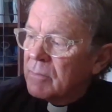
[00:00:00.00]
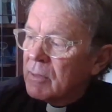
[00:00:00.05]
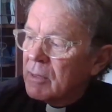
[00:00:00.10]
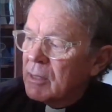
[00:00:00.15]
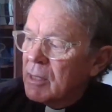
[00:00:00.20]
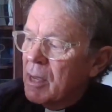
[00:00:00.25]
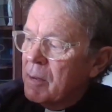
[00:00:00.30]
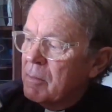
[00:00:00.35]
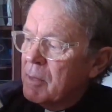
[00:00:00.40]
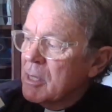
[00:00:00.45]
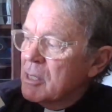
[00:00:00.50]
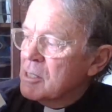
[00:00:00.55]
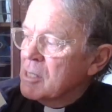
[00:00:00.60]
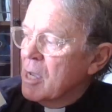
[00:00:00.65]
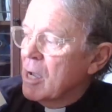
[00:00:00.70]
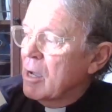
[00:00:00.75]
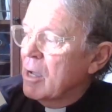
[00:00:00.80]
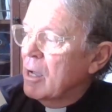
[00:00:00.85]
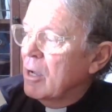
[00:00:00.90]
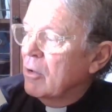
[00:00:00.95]
That means
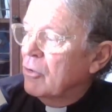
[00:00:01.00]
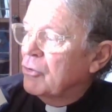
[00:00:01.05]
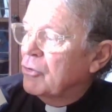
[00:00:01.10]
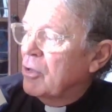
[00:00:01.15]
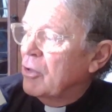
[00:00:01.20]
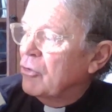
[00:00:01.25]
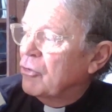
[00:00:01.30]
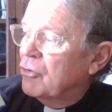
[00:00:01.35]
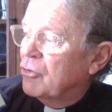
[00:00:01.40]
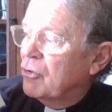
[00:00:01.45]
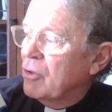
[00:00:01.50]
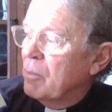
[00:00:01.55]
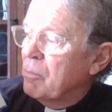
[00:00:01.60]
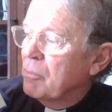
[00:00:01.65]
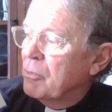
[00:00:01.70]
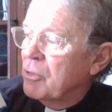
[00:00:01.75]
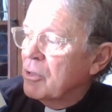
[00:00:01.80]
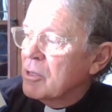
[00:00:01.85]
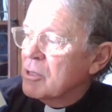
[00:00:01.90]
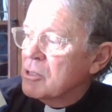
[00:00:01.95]
our house has some
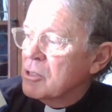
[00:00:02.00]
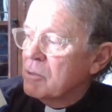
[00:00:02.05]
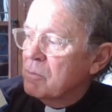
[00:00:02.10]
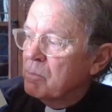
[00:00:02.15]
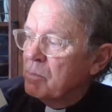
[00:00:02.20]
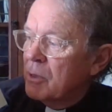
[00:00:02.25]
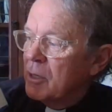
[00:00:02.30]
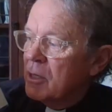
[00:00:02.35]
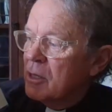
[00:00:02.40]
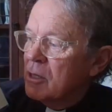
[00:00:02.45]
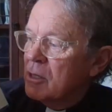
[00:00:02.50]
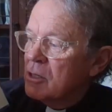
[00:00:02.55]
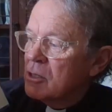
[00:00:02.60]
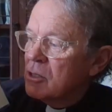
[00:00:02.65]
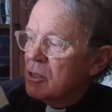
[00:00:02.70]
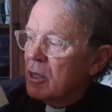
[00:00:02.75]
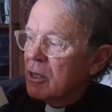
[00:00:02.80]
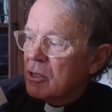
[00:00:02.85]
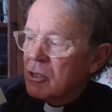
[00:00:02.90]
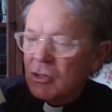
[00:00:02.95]
things in pairs,
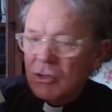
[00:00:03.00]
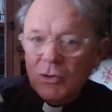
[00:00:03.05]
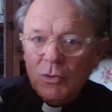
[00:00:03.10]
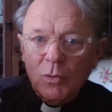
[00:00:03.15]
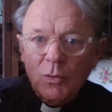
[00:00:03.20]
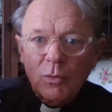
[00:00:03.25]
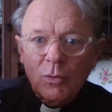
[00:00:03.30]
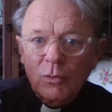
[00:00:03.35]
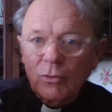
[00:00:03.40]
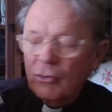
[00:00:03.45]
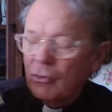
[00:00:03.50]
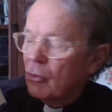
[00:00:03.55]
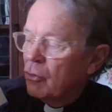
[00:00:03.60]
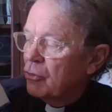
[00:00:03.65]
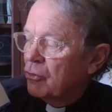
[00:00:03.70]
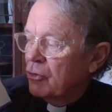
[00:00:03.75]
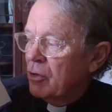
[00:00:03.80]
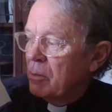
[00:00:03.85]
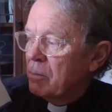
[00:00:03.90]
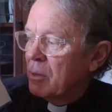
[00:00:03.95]
like stools or
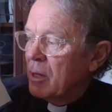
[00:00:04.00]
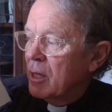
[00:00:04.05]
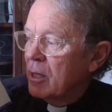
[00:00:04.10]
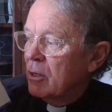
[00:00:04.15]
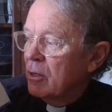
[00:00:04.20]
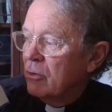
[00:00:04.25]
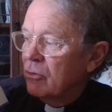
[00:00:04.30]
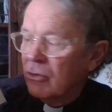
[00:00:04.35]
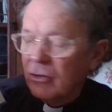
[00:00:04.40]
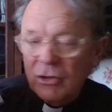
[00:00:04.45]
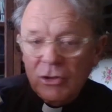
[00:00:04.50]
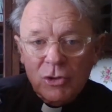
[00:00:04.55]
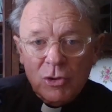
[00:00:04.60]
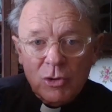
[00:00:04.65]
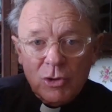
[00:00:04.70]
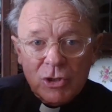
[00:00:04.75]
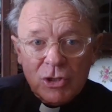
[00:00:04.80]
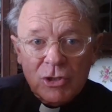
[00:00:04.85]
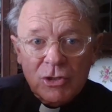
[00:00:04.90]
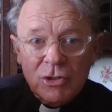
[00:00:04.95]
stepladders and
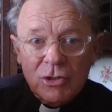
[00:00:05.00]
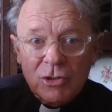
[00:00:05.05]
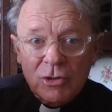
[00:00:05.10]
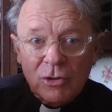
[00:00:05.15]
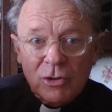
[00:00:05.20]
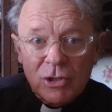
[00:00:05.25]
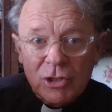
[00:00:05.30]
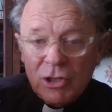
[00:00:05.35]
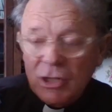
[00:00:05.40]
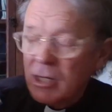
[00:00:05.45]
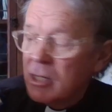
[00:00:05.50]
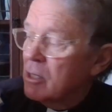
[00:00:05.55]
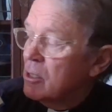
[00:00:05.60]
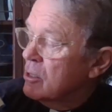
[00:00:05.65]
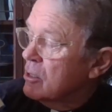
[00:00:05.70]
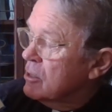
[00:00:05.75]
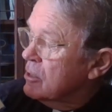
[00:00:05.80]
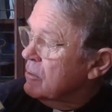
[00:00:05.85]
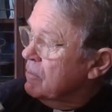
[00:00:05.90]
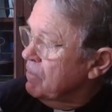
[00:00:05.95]
cushions on
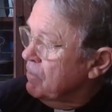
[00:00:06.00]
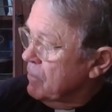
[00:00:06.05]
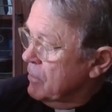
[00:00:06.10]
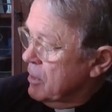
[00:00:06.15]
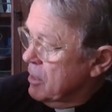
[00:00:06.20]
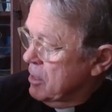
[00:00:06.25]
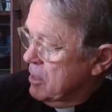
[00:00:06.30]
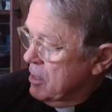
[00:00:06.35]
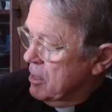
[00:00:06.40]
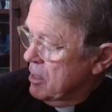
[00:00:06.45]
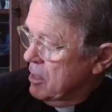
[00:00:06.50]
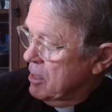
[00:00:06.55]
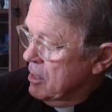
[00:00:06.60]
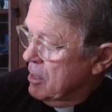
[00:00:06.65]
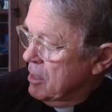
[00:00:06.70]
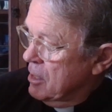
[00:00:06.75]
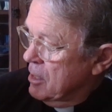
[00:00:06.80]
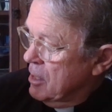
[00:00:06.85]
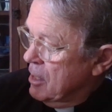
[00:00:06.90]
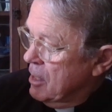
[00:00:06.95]
chairs.
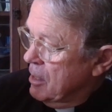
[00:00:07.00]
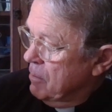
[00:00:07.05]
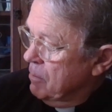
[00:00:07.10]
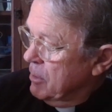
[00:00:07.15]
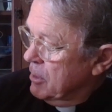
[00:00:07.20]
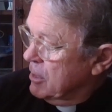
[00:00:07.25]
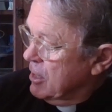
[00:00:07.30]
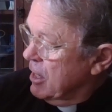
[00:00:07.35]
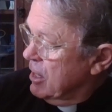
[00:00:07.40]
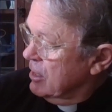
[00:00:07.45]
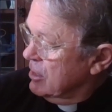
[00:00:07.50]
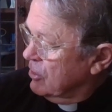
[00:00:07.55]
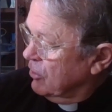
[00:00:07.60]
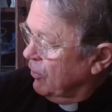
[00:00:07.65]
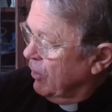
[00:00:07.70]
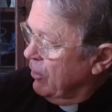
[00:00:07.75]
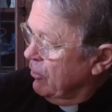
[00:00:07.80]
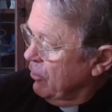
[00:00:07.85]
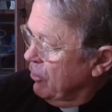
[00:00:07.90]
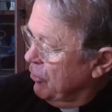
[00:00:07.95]
But Dad's
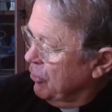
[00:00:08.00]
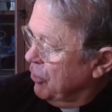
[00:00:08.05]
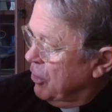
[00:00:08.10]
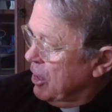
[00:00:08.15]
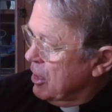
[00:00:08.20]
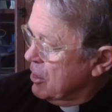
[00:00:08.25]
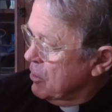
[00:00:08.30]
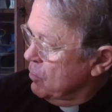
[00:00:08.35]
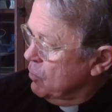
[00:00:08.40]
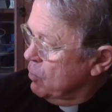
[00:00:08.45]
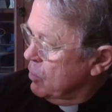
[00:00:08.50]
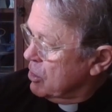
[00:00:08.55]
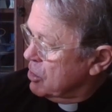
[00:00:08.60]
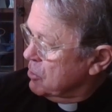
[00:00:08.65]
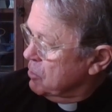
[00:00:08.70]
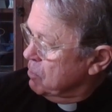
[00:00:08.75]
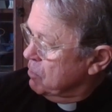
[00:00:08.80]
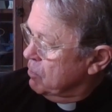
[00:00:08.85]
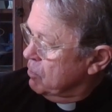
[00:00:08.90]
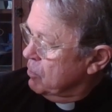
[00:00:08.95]
favourite thing,
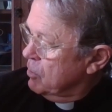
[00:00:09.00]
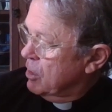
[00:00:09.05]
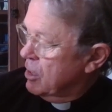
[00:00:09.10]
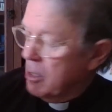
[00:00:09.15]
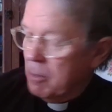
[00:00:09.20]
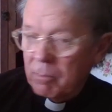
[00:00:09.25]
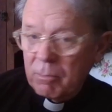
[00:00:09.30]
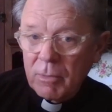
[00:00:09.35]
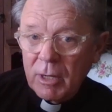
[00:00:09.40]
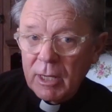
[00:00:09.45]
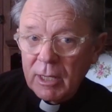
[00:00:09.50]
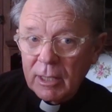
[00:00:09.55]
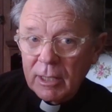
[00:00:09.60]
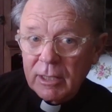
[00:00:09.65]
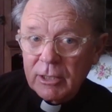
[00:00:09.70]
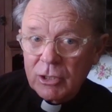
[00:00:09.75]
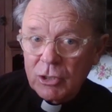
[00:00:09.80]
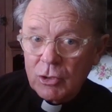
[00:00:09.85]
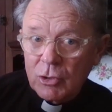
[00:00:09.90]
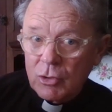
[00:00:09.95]
which he might
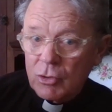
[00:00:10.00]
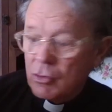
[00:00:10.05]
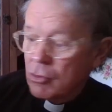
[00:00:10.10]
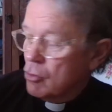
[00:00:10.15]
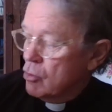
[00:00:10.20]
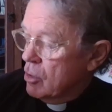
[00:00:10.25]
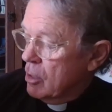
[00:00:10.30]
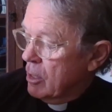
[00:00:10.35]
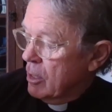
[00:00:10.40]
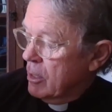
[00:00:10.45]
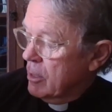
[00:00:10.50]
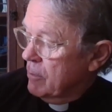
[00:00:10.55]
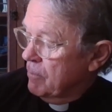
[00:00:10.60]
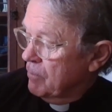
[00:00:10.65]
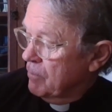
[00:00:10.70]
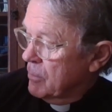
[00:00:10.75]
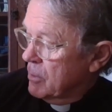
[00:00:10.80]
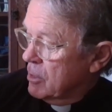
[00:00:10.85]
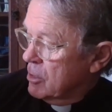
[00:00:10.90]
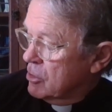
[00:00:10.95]
let you try,
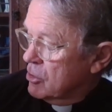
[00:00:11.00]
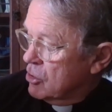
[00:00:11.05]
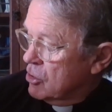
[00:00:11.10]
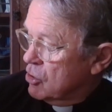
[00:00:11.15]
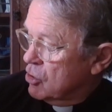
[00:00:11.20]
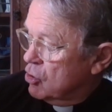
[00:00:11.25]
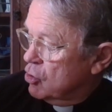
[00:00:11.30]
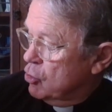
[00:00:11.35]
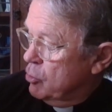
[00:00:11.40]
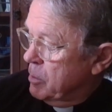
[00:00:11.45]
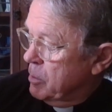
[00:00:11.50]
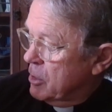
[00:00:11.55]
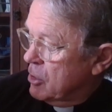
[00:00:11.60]
is a super